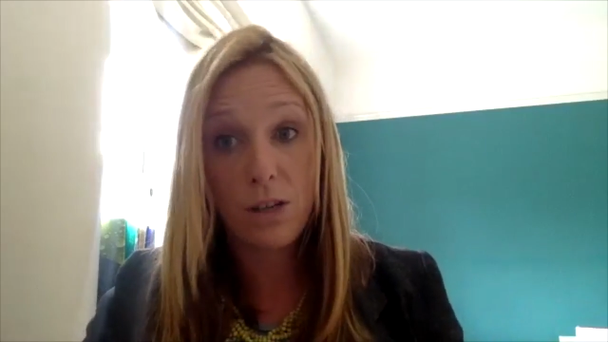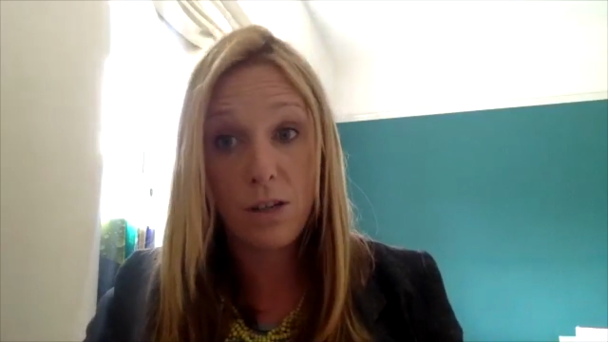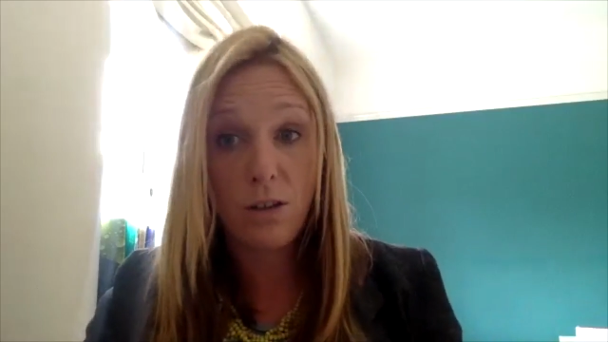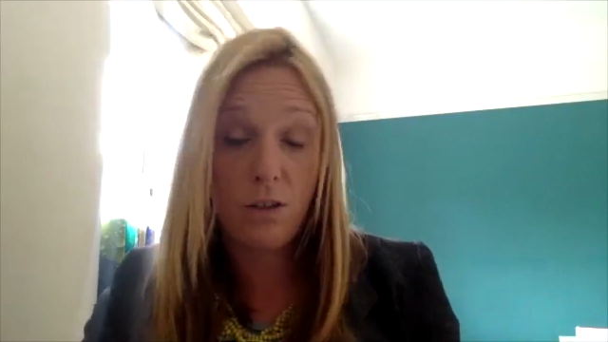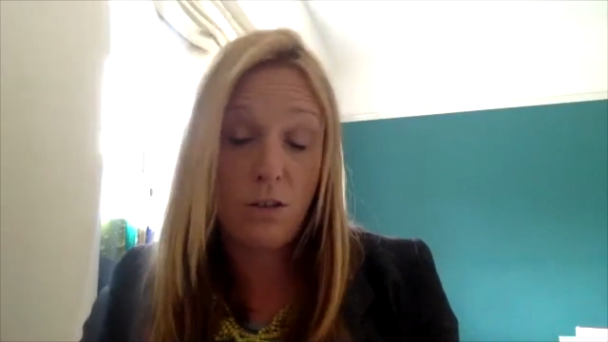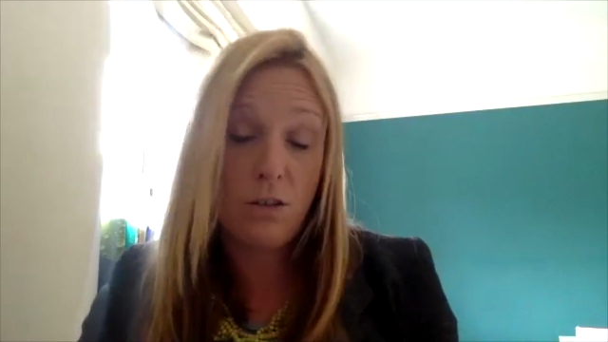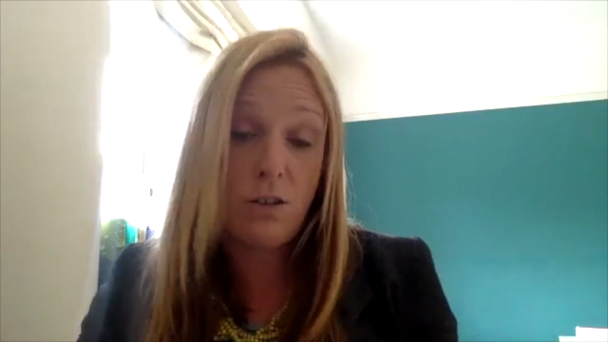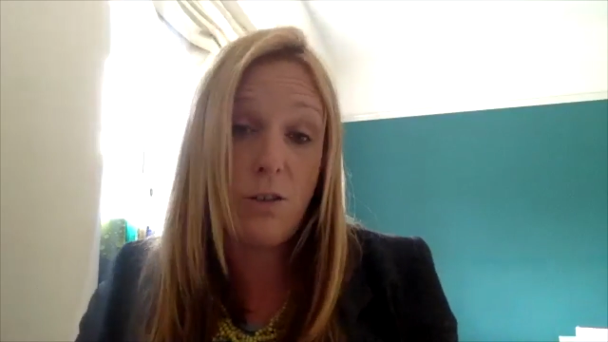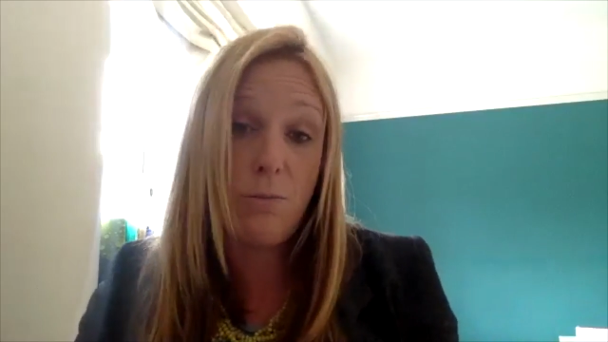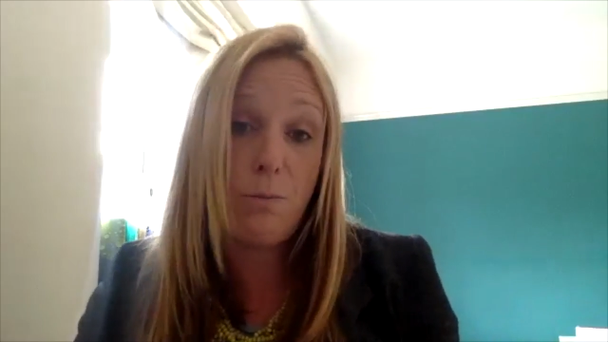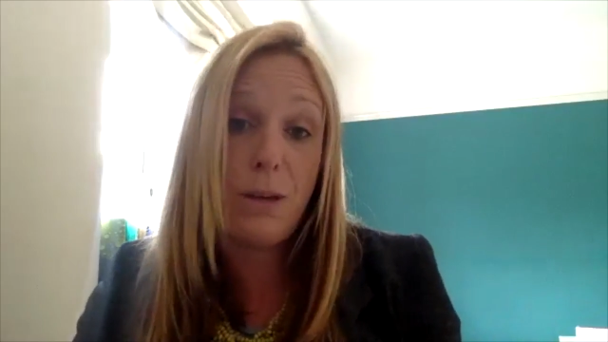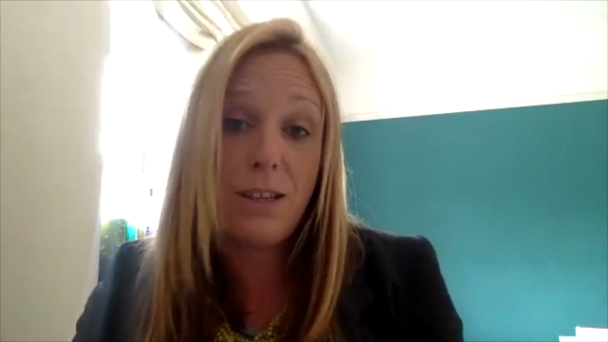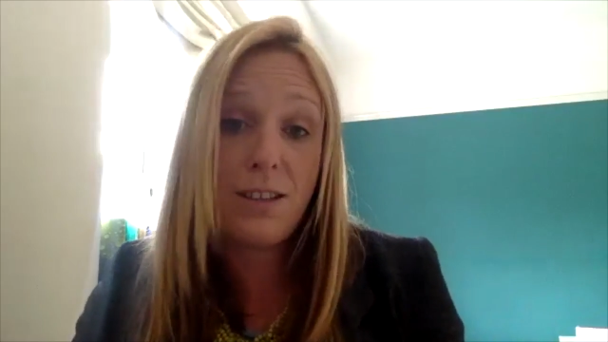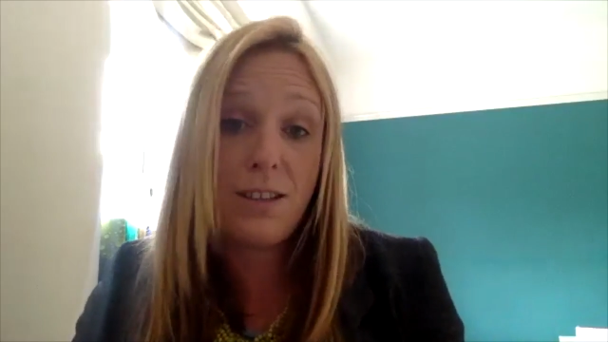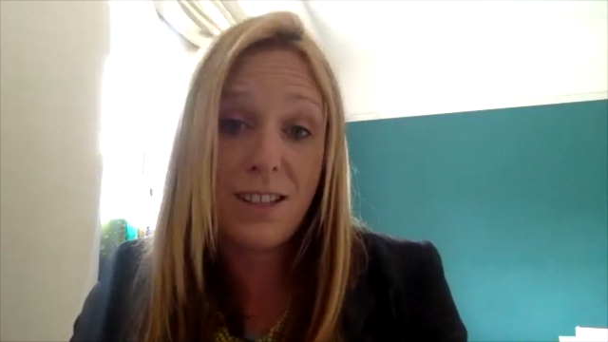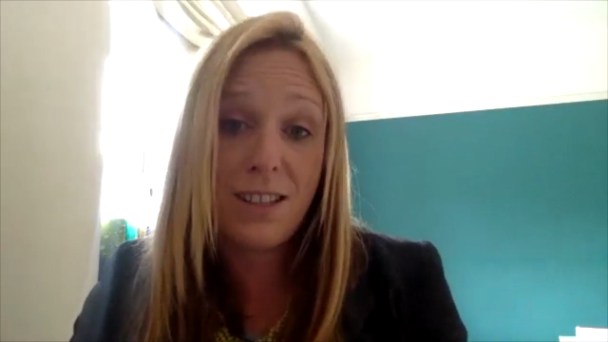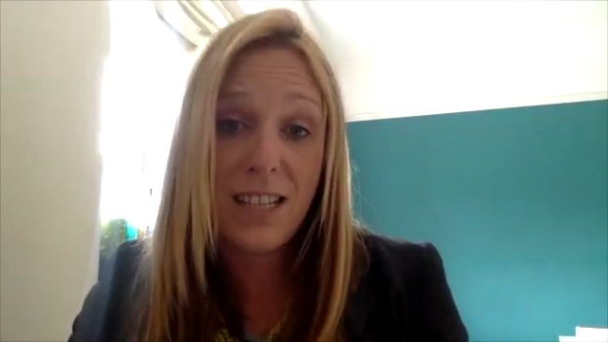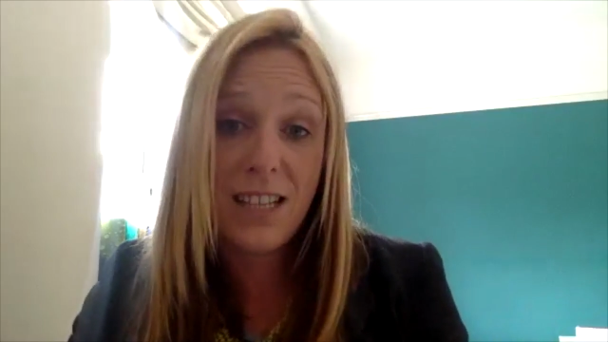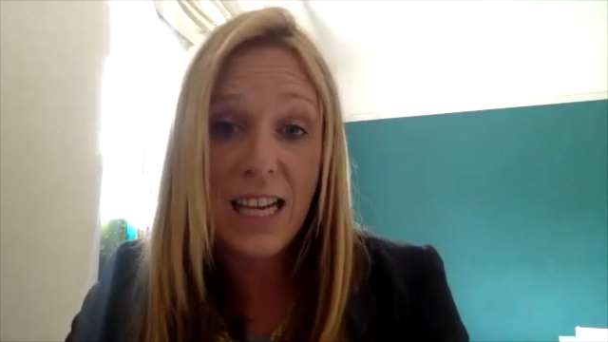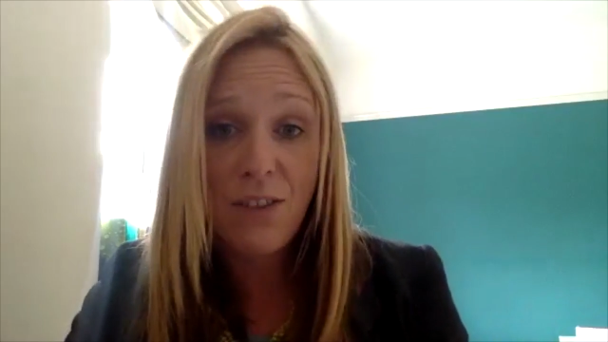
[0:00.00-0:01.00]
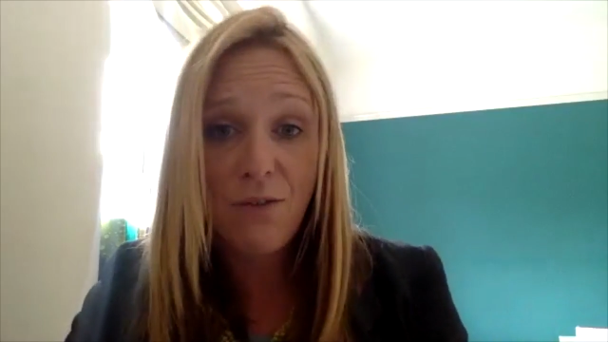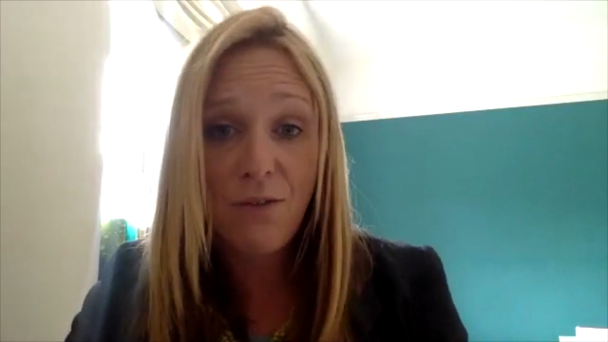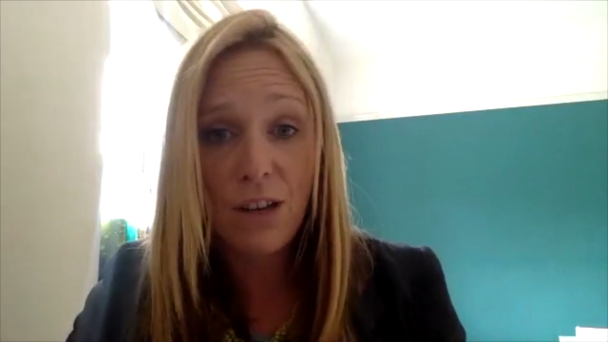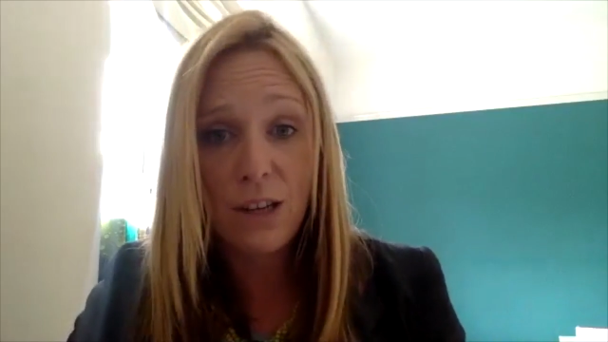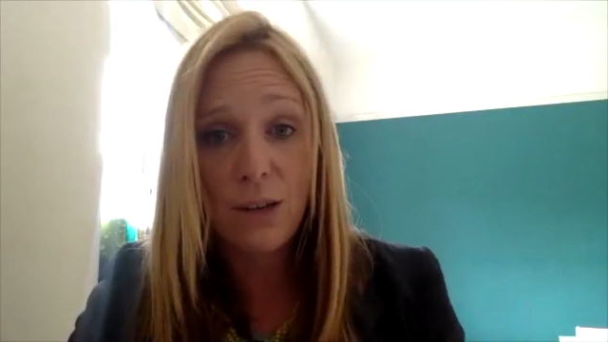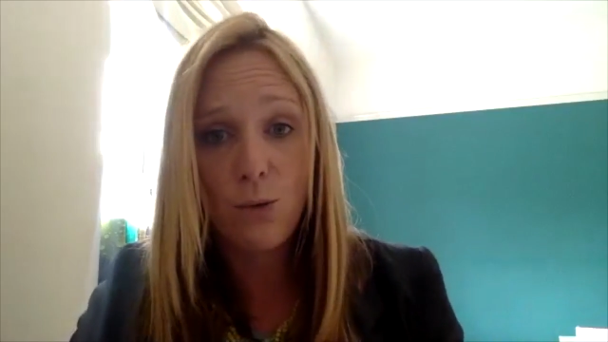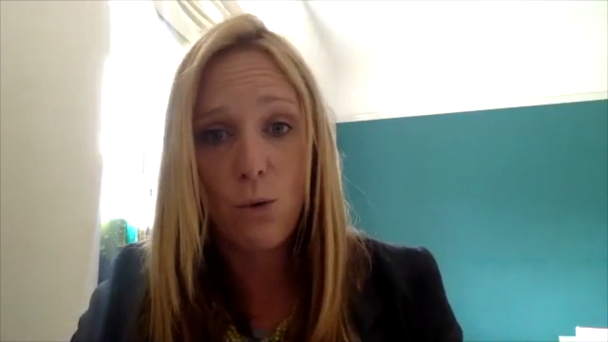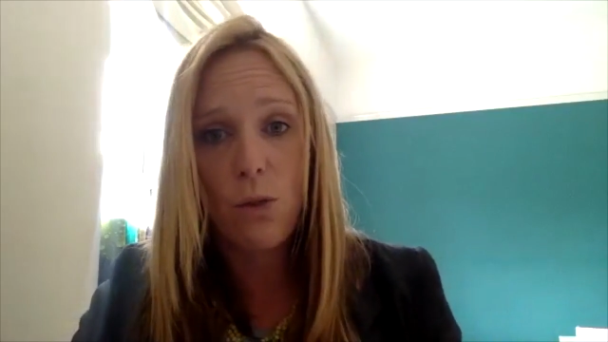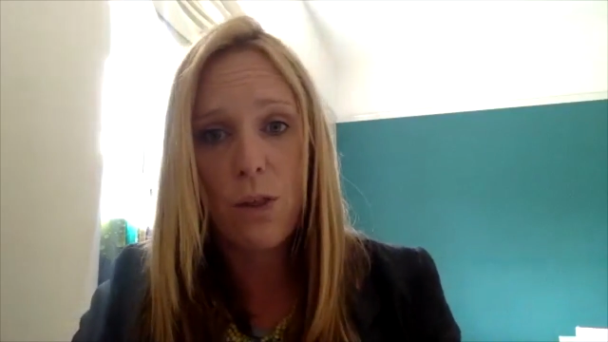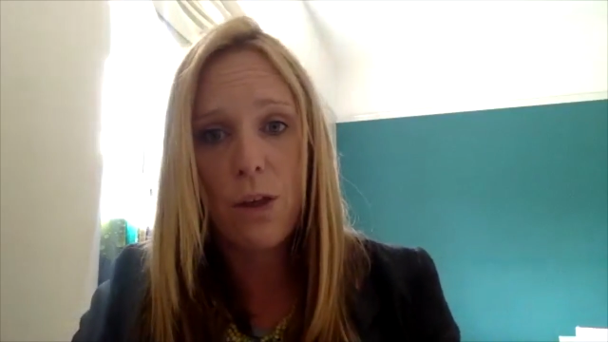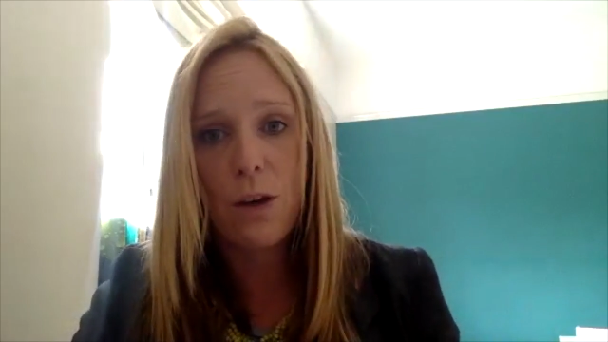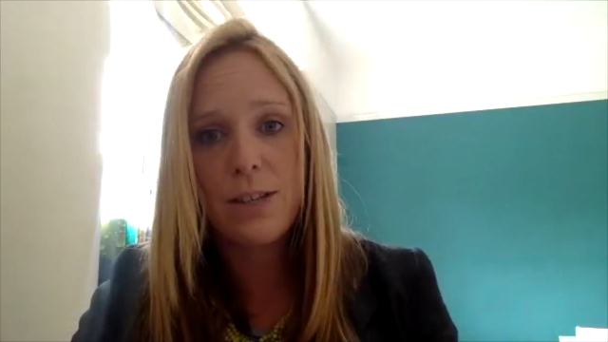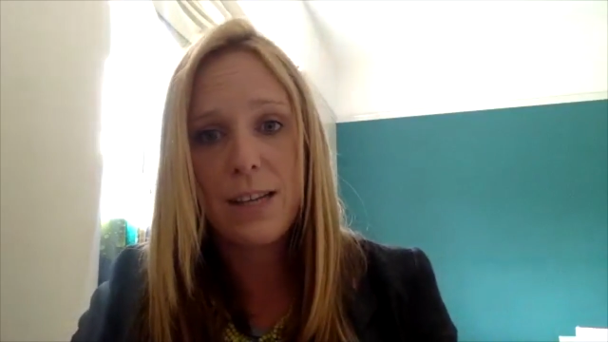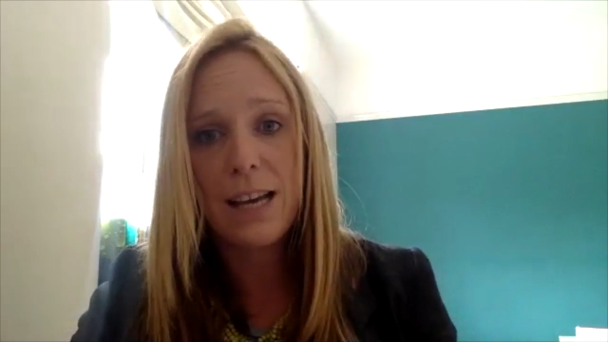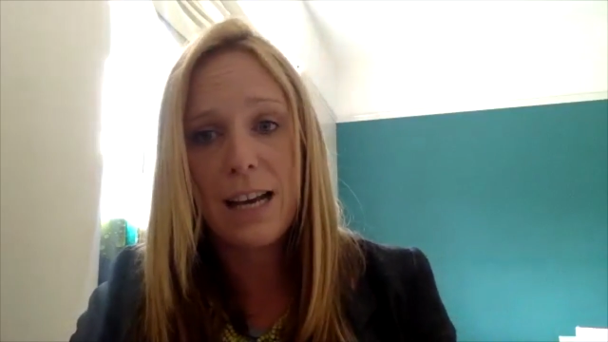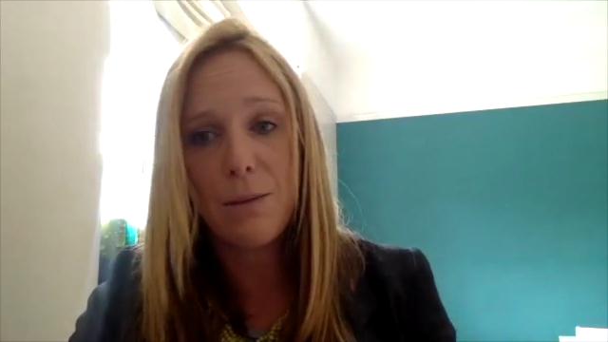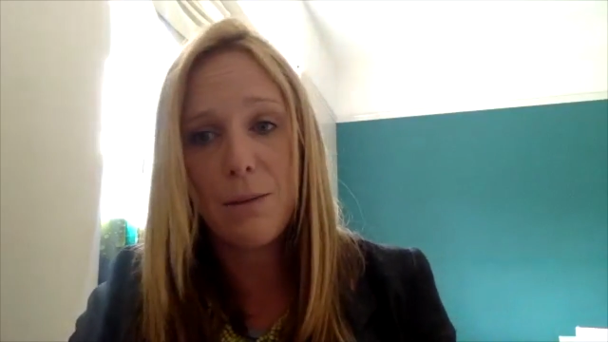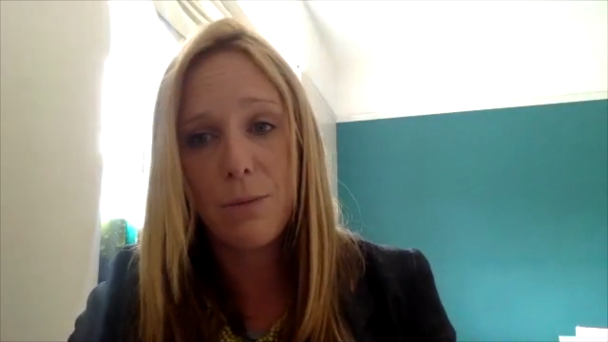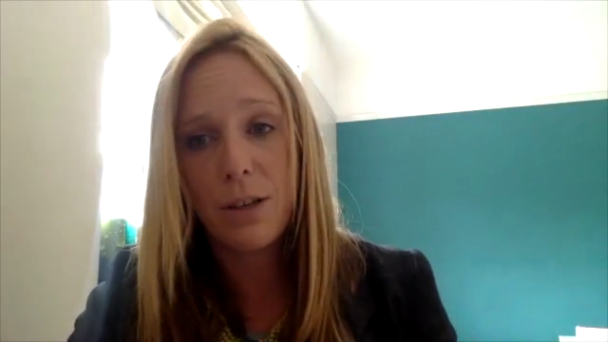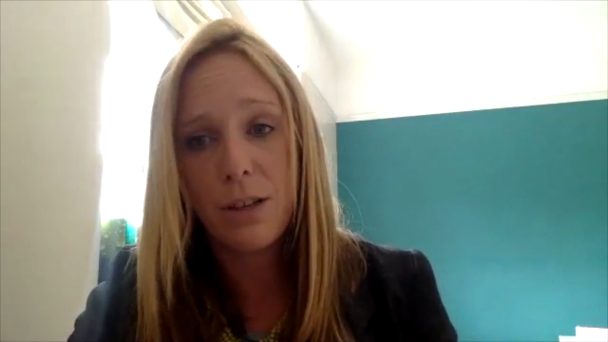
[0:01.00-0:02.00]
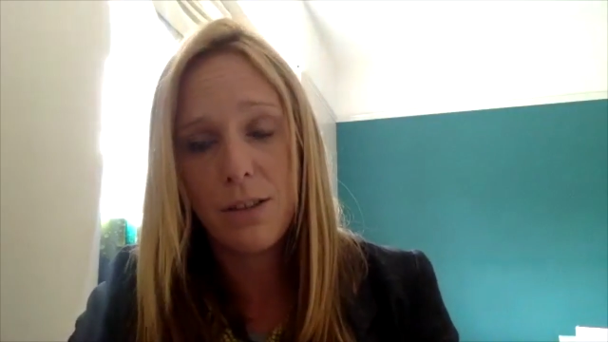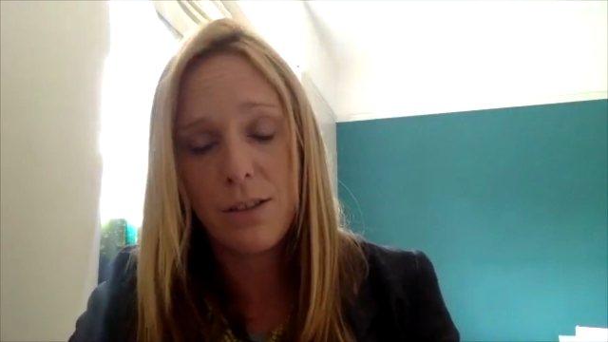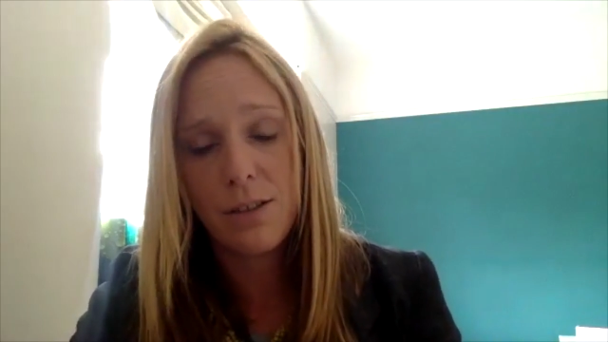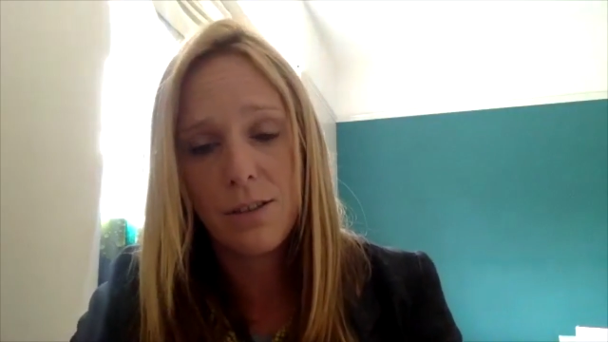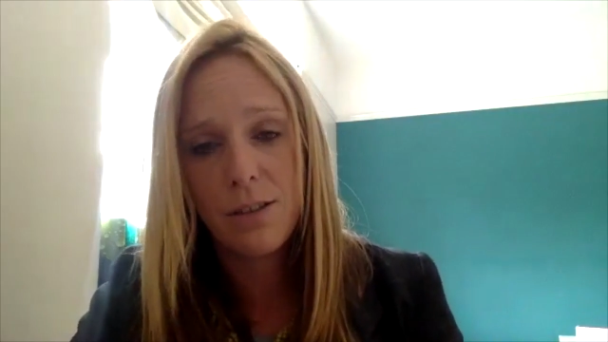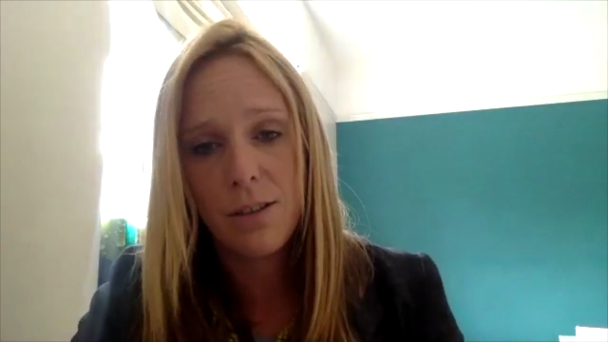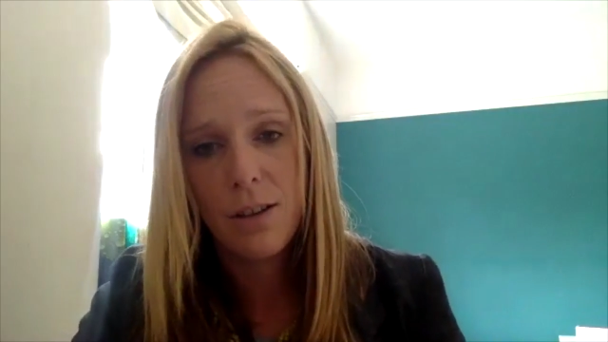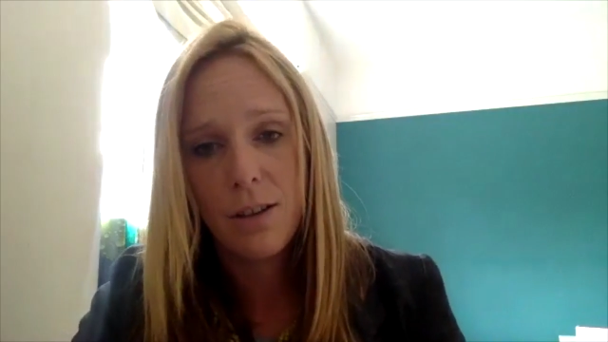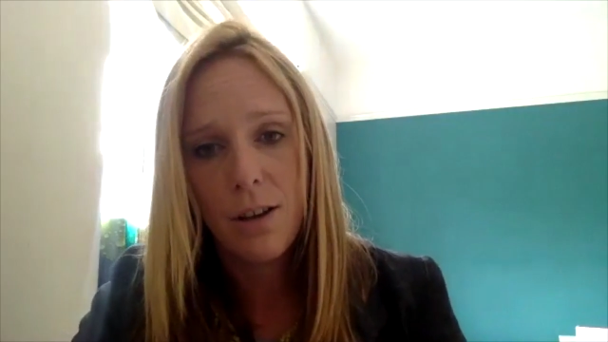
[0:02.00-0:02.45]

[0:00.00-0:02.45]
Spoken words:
to be successful in all those elements.